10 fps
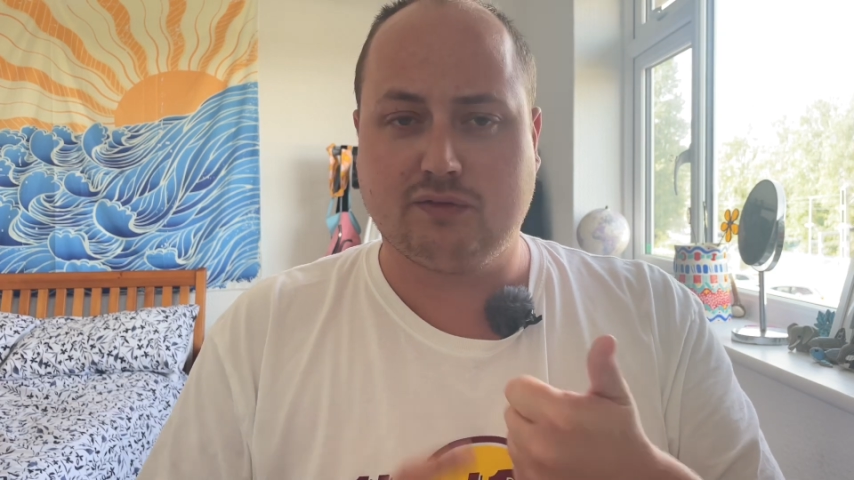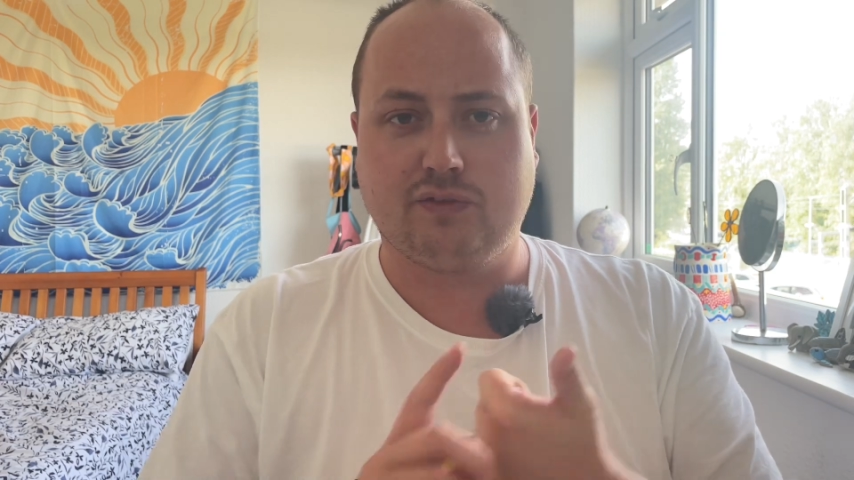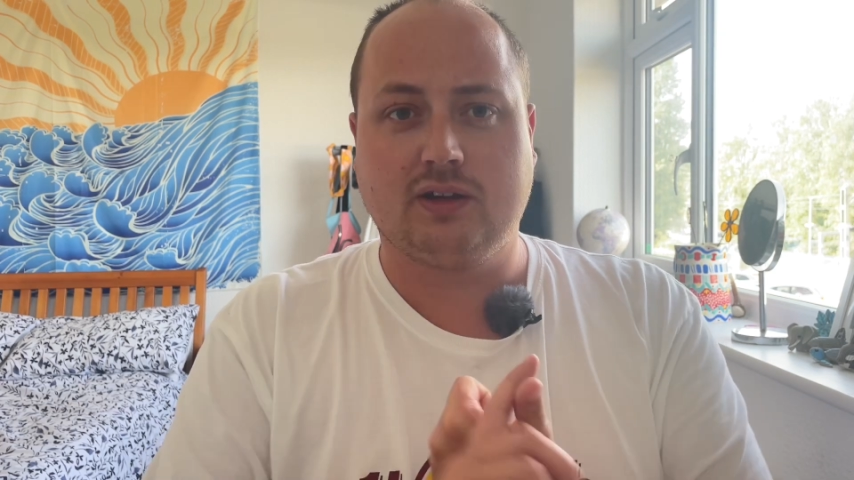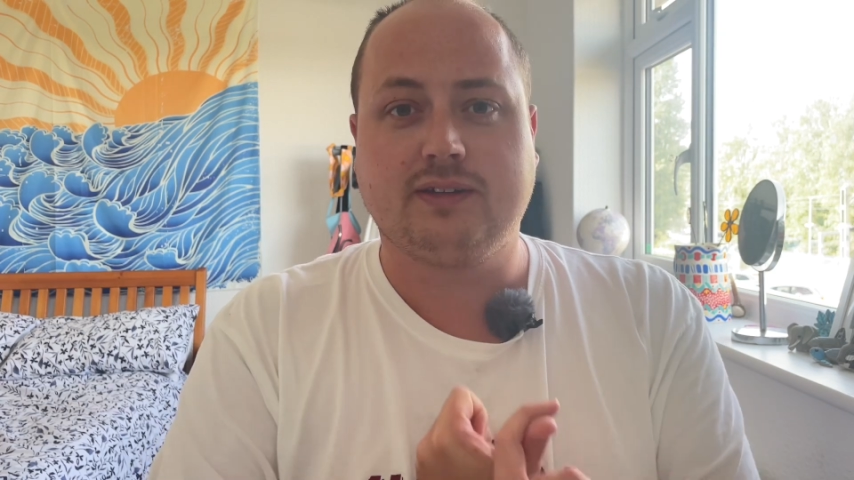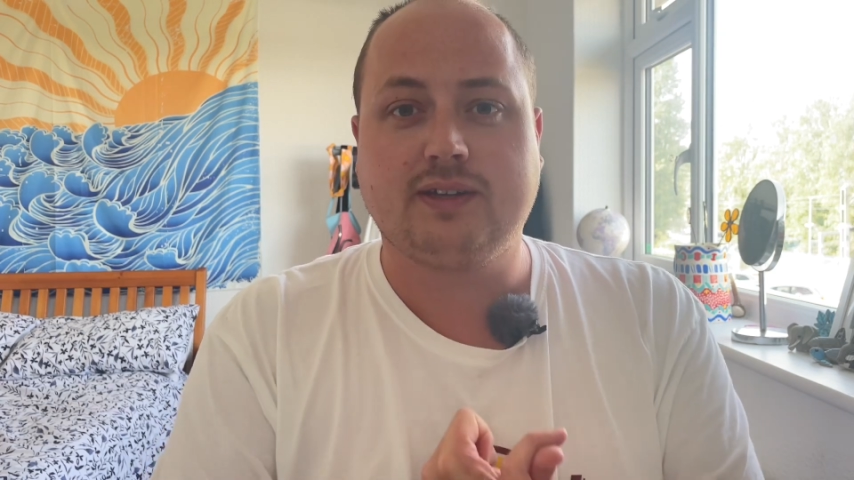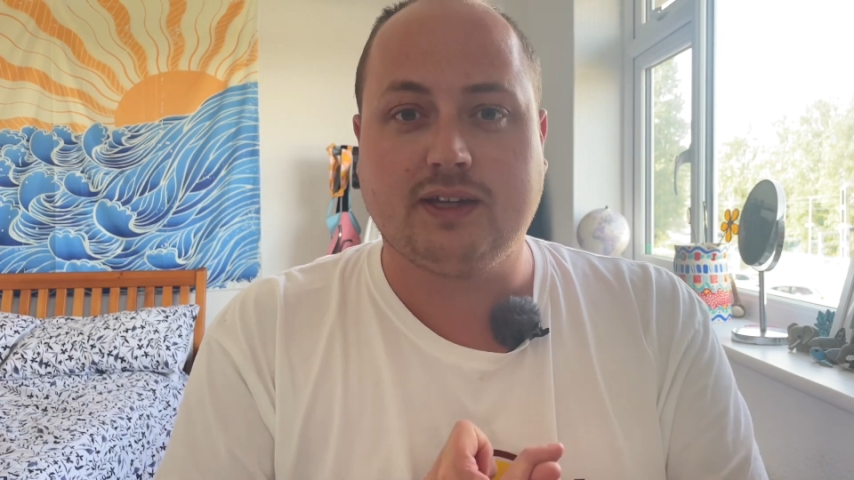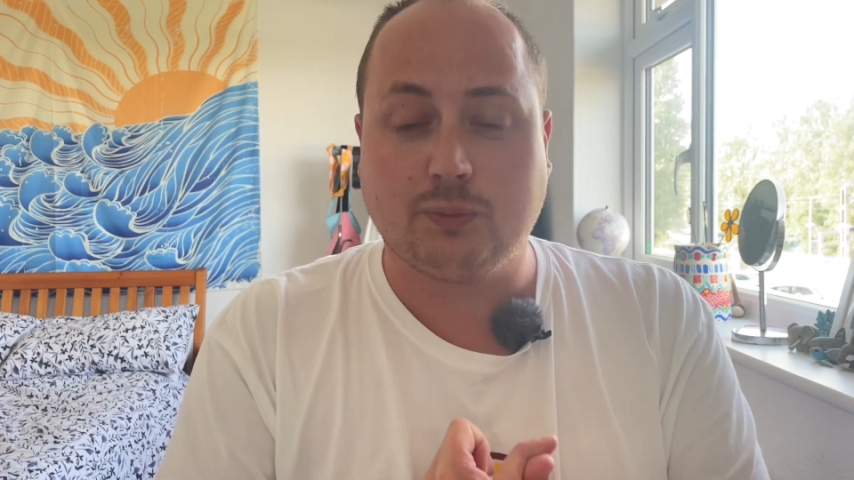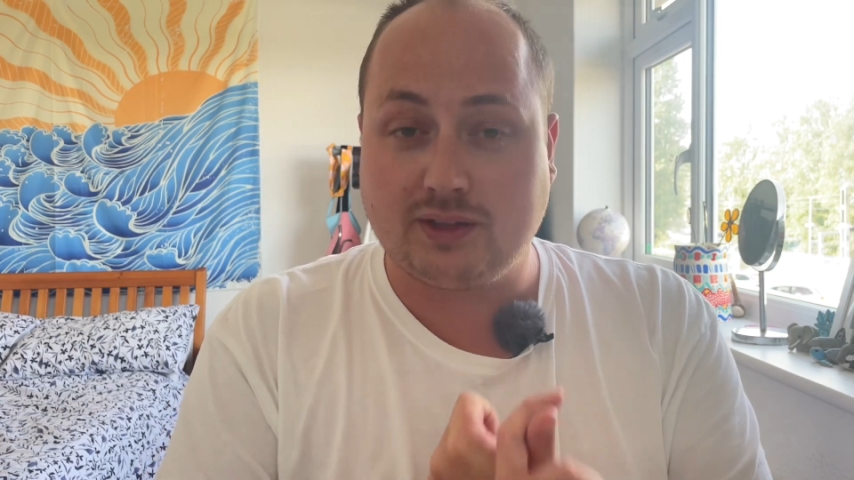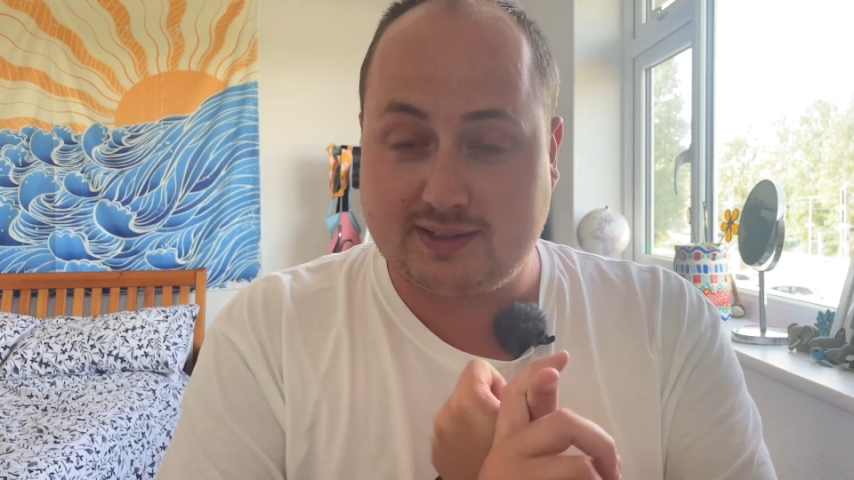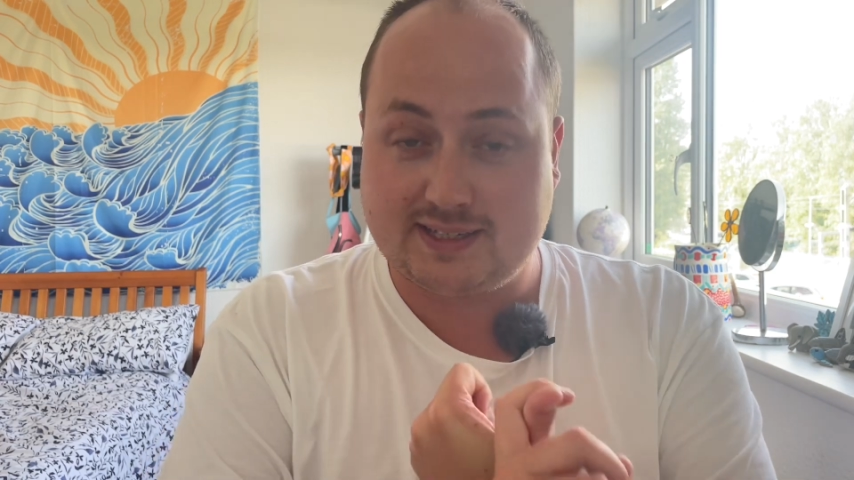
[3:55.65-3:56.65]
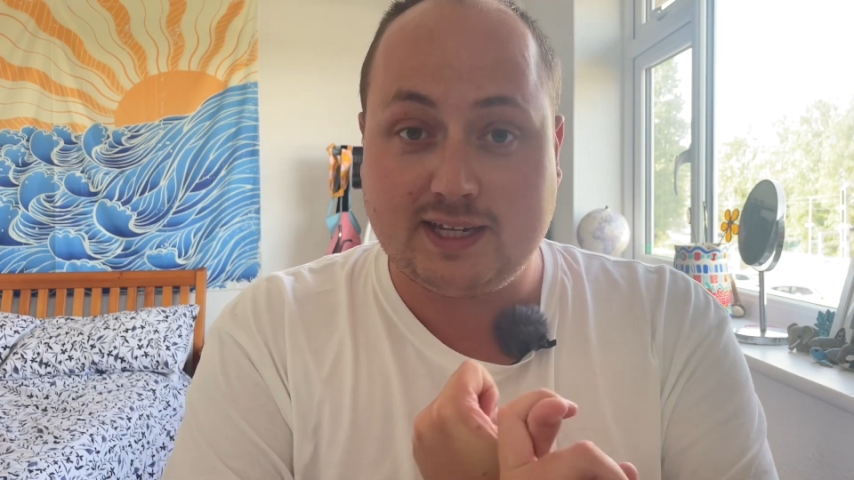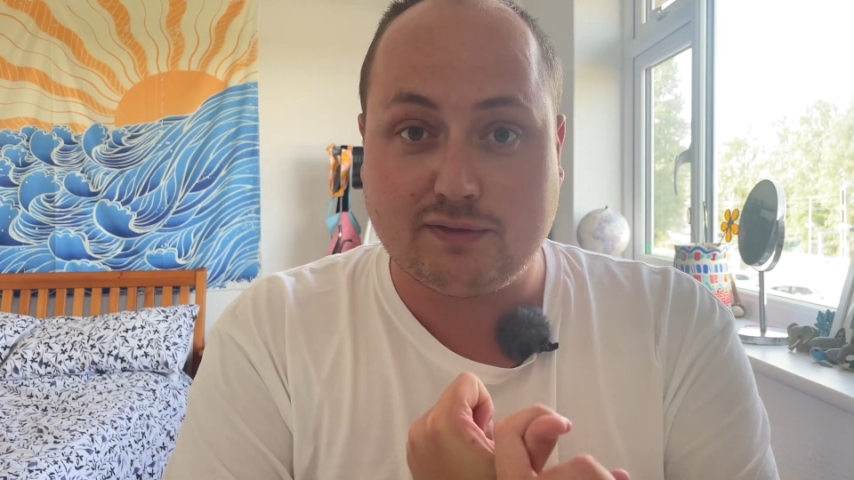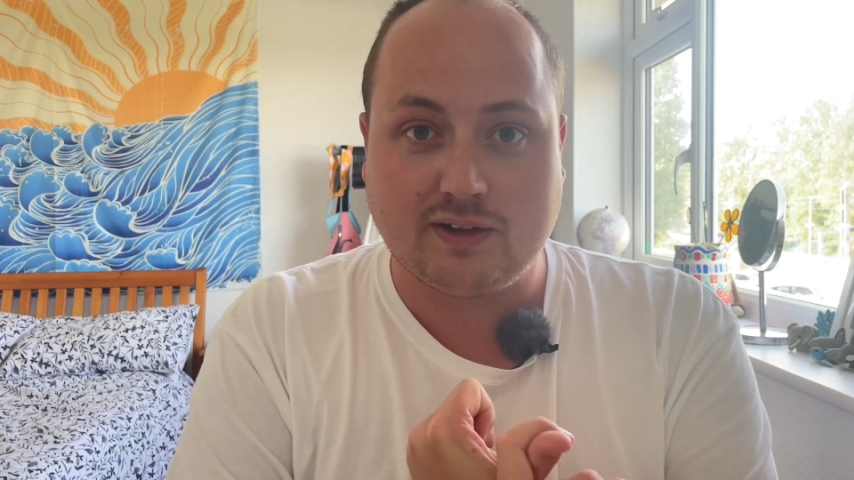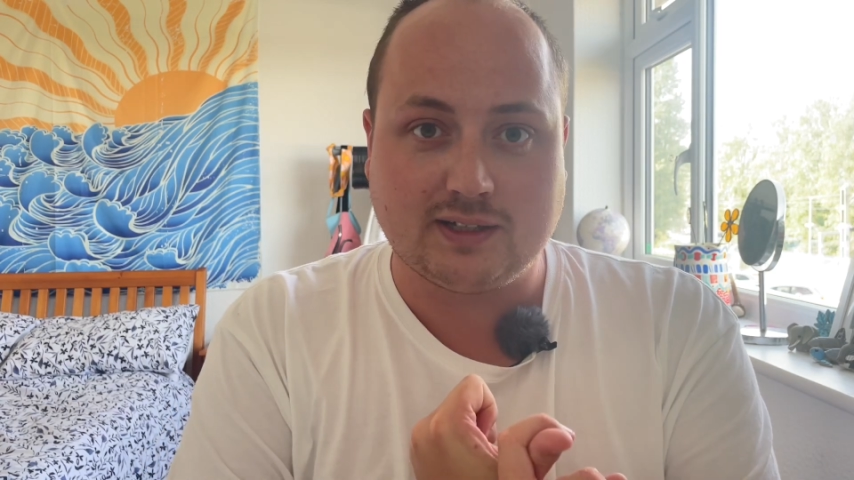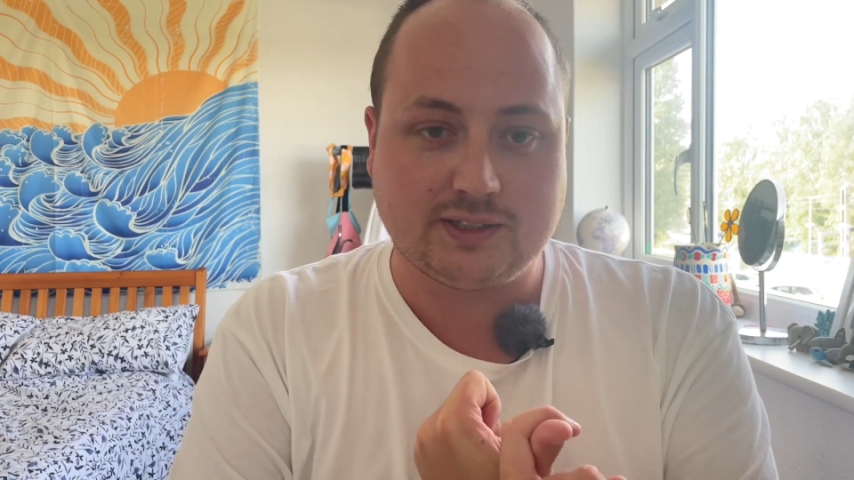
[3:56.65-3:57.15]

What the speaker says: volunteer with CFAS,